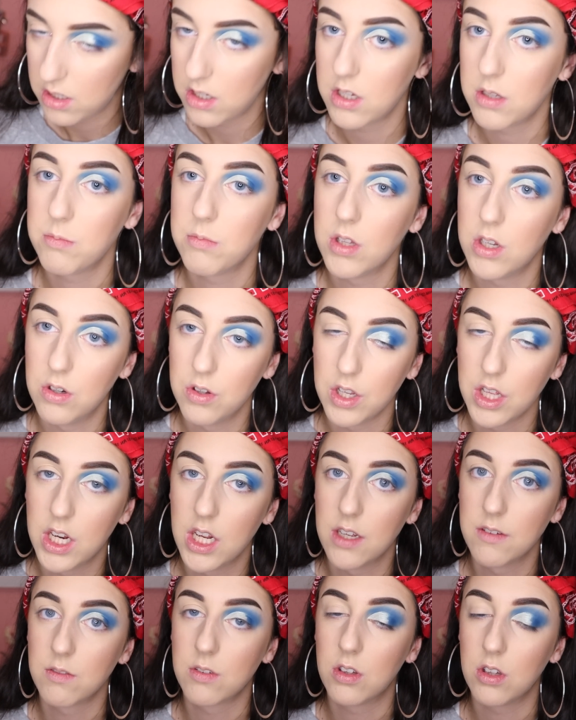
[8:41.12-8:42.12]
I'm literally gonna
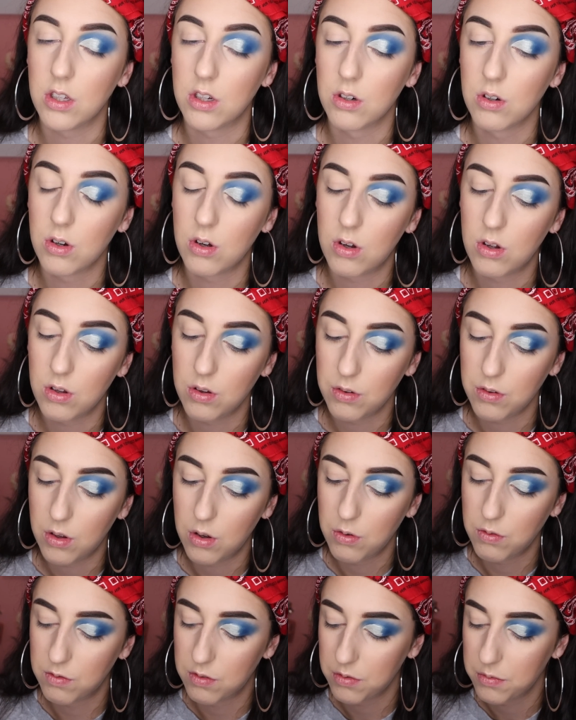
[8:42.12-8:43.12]
have glitter all
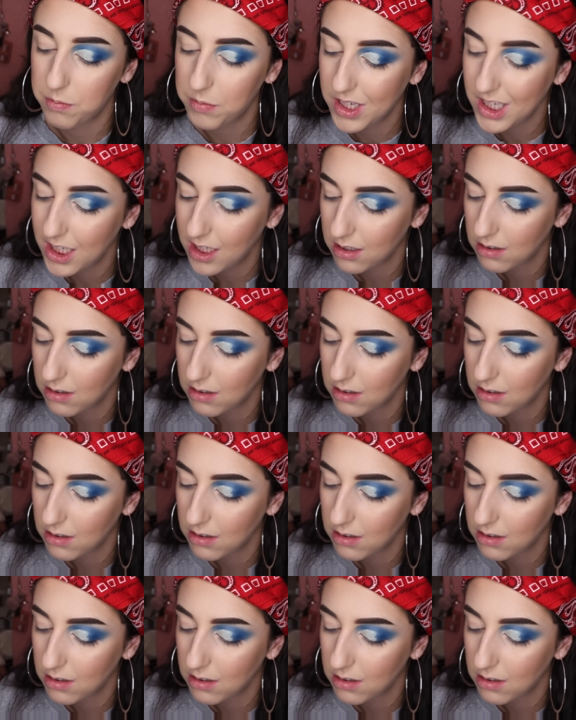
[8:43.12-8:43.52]
over me.